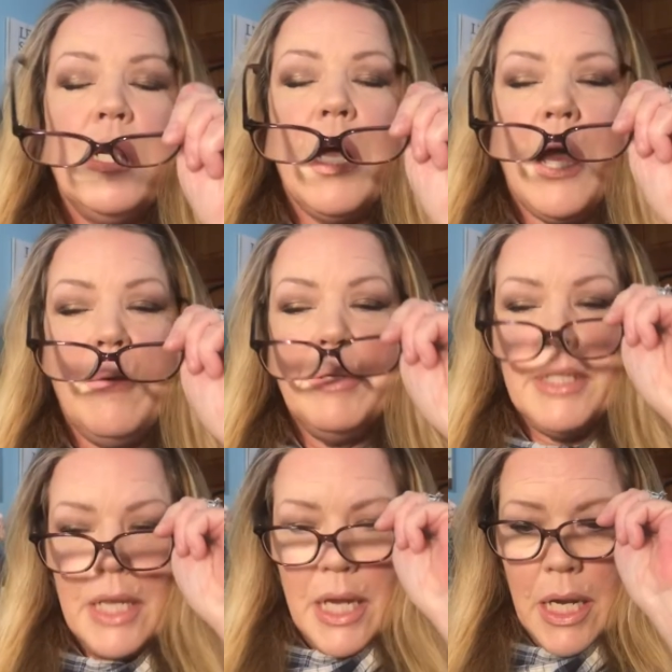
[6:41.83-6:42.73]
I would
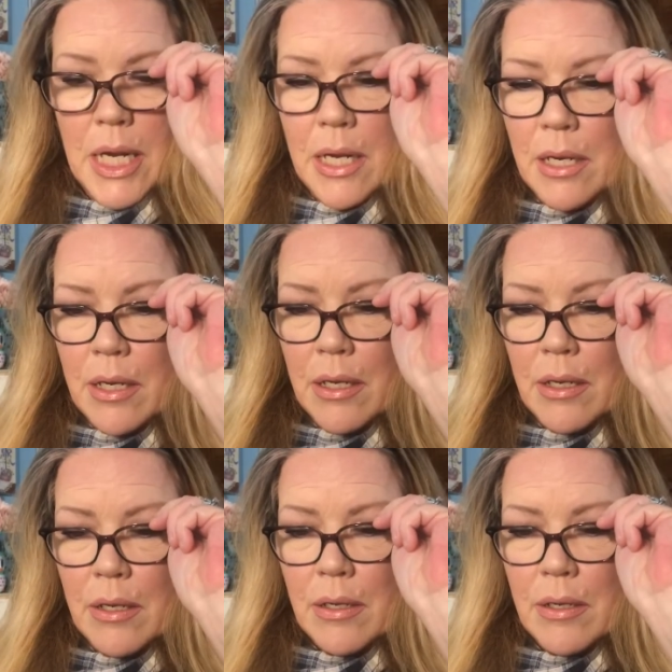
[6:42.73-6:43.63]
say
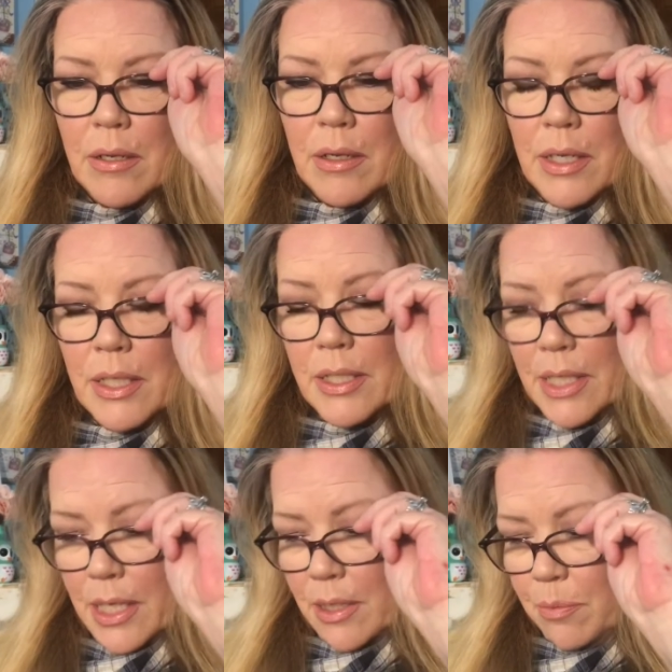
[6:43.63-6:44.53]
it
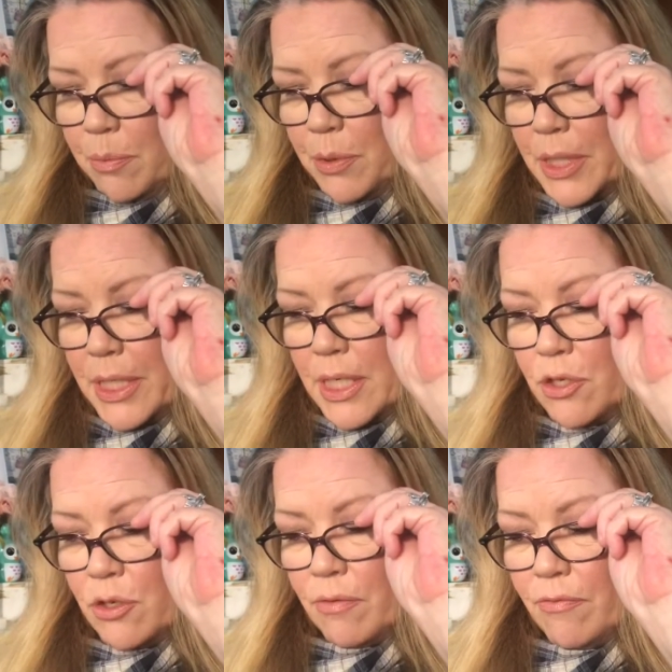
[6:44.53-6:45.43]
says
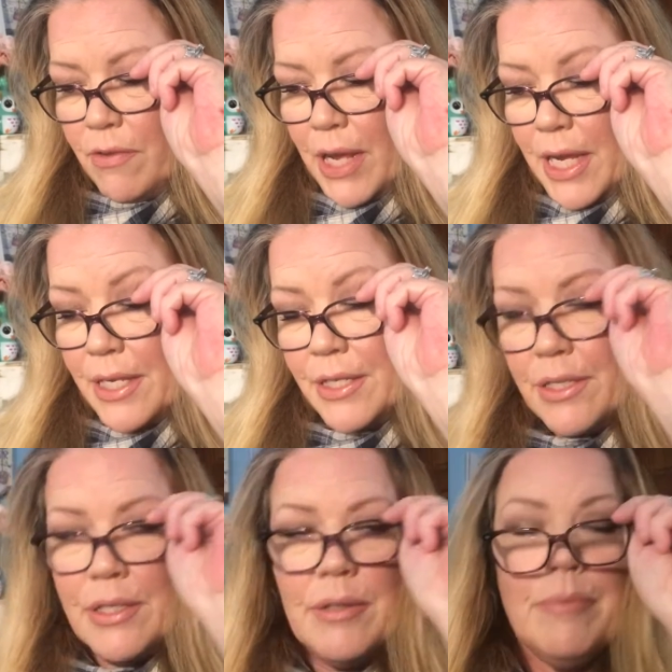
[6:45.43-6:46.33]
Precision Face.
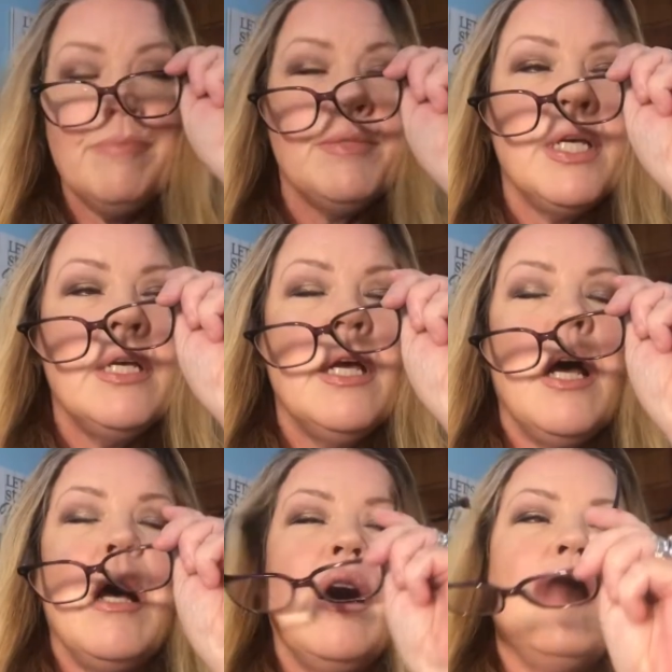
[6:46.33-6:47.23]

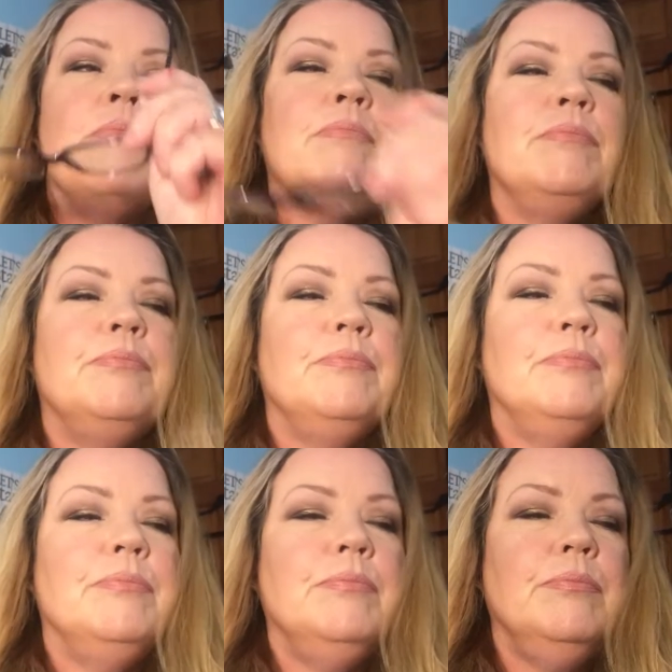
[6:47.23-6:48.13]
Um,
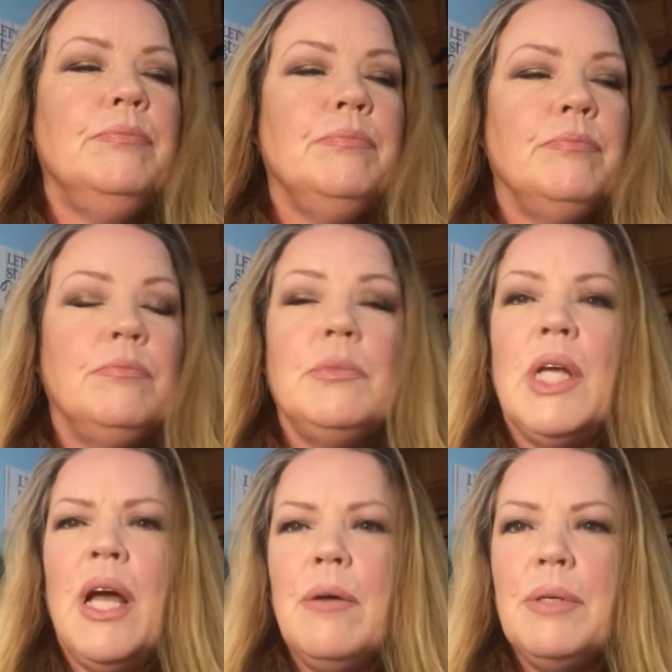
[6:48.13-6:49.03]

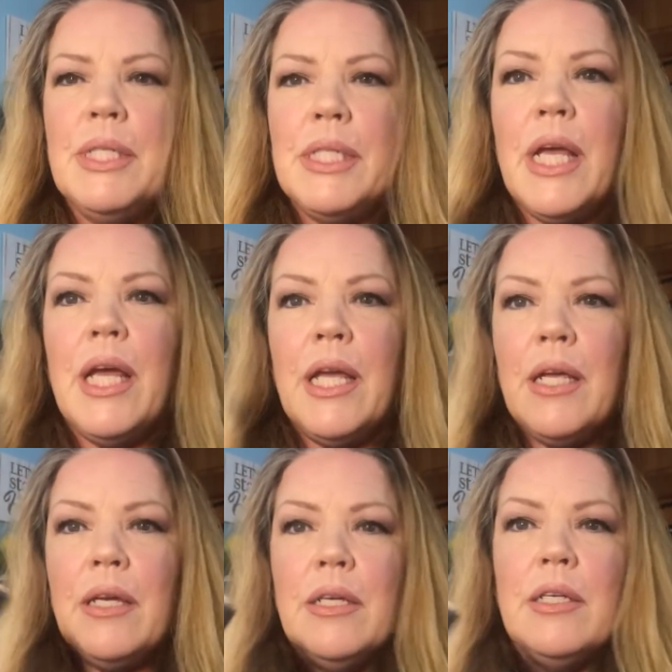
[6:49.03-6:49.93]
I would
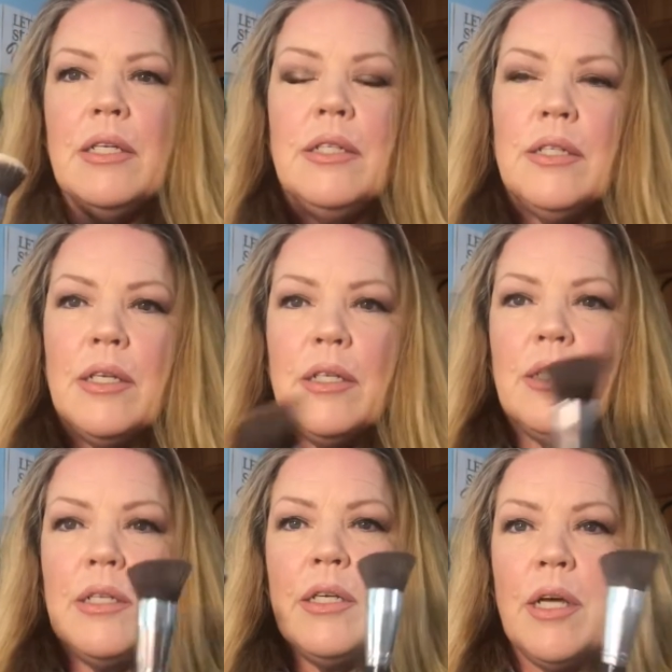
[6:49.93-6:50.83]
say
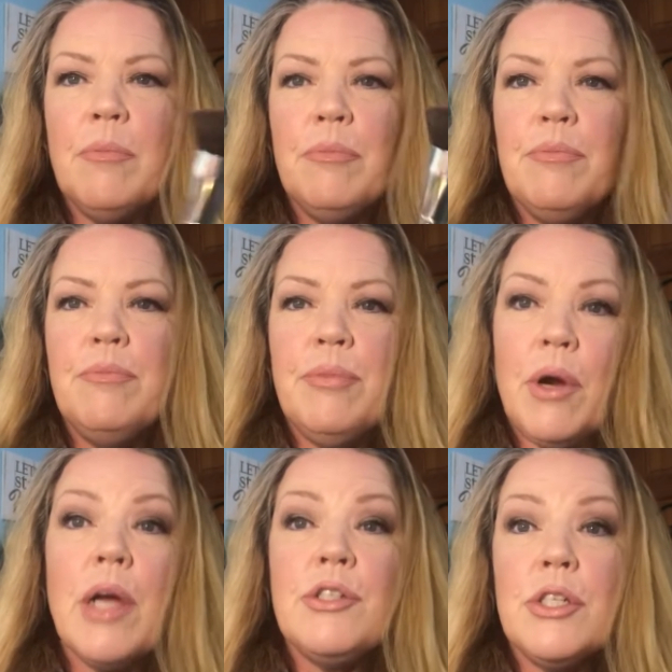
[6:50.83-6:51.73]
a
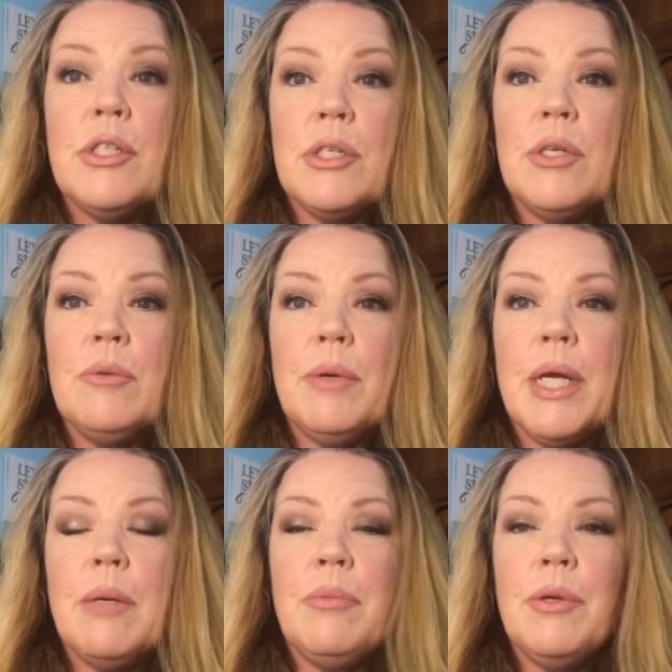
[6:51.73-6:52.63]
brush is a good
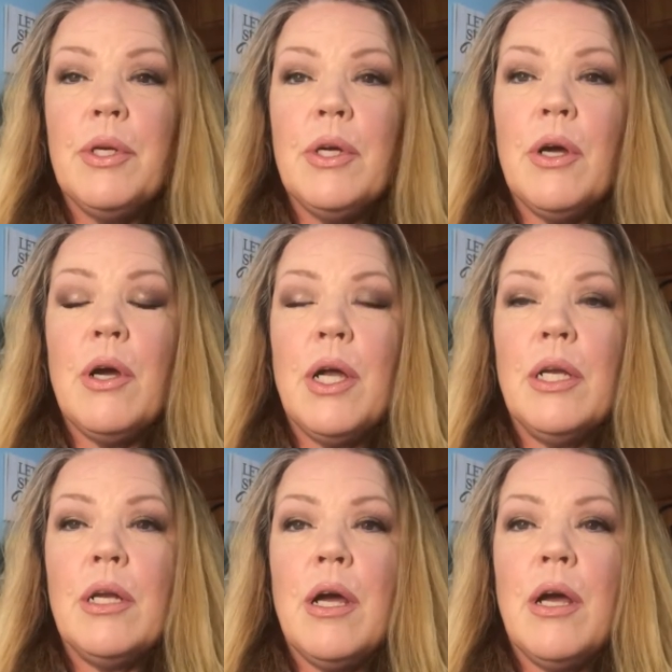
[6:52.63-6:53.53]
way to put it on.